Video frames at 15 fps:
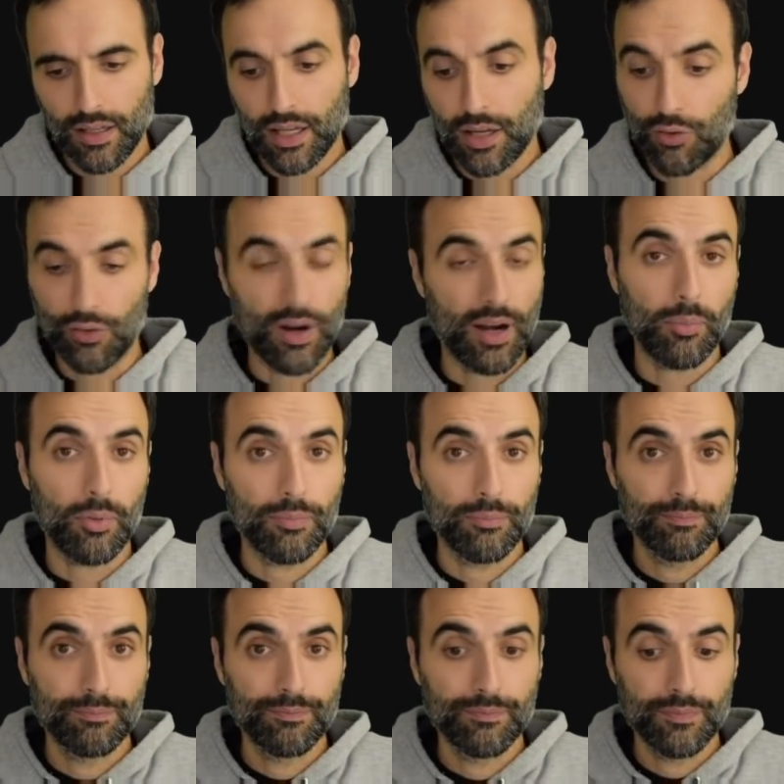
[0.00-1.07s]
Incredible.
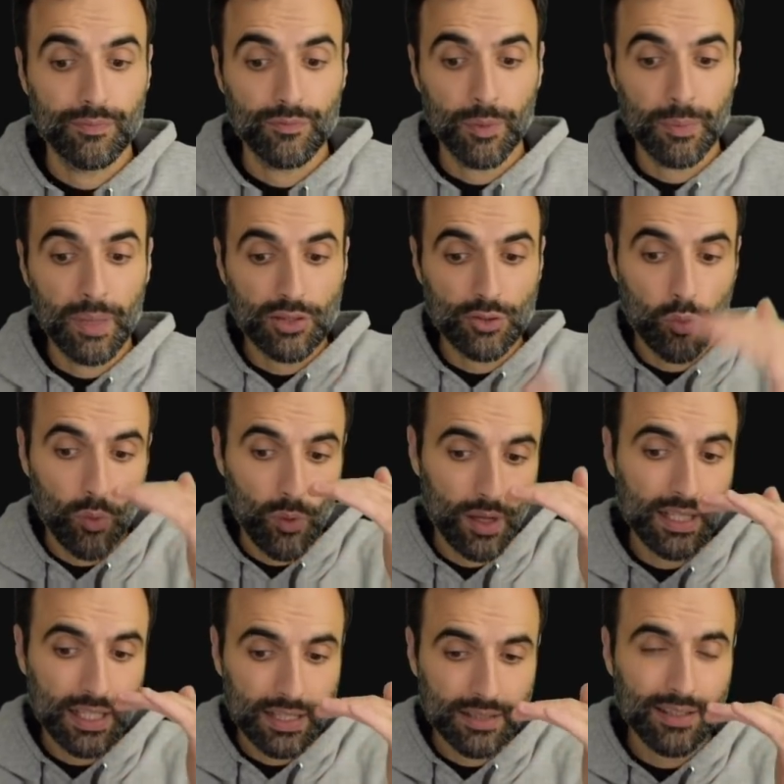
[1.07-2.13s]
From that
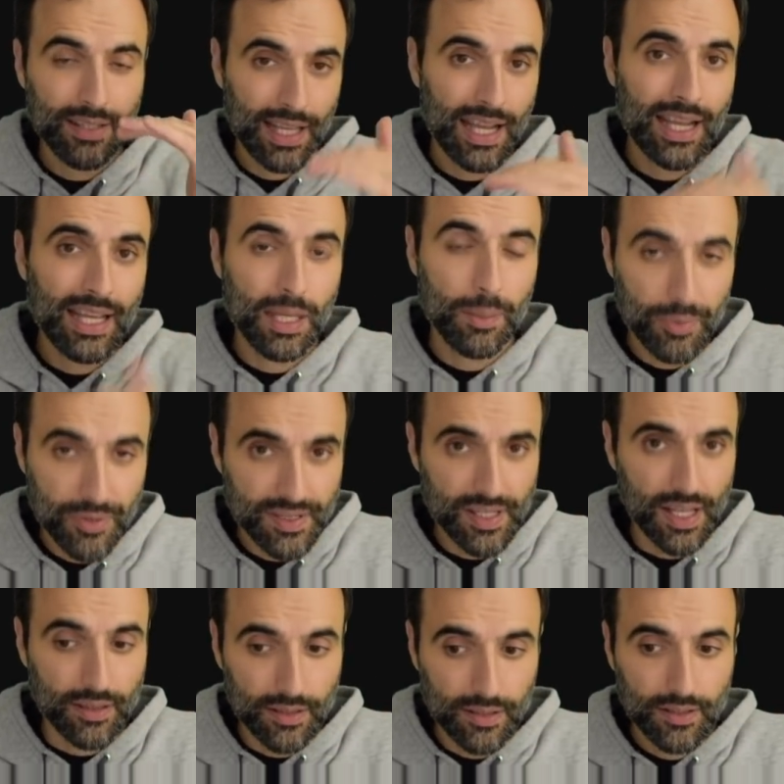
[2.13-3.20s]
20 to the
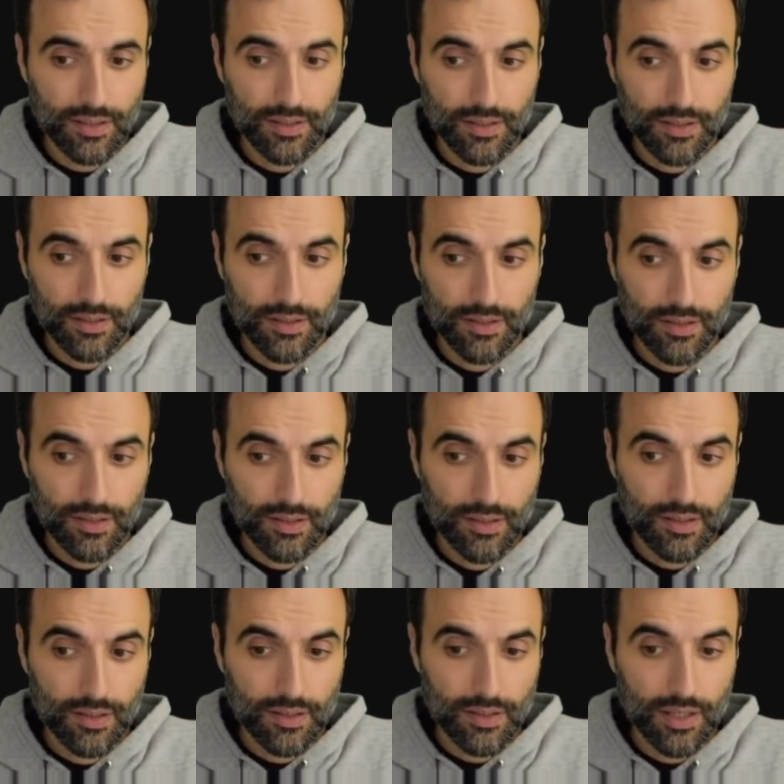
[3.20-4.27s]
80%,
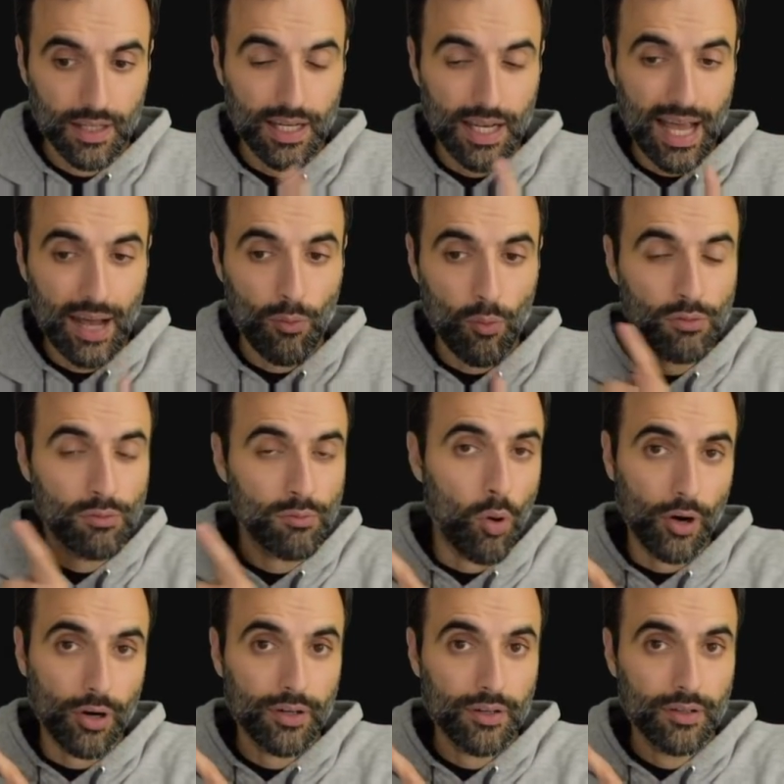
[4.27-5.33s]
they now own
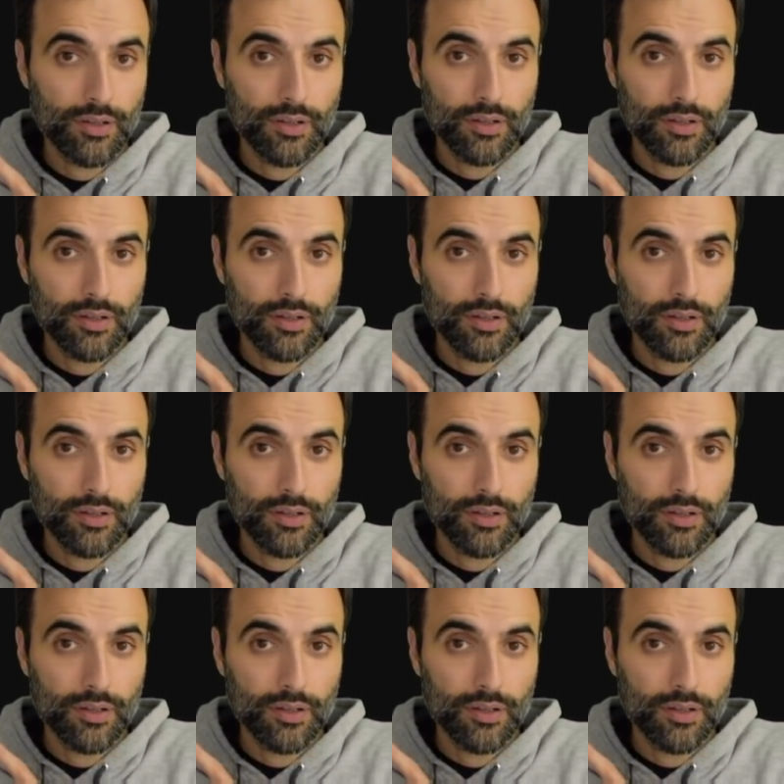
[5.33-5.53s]
more.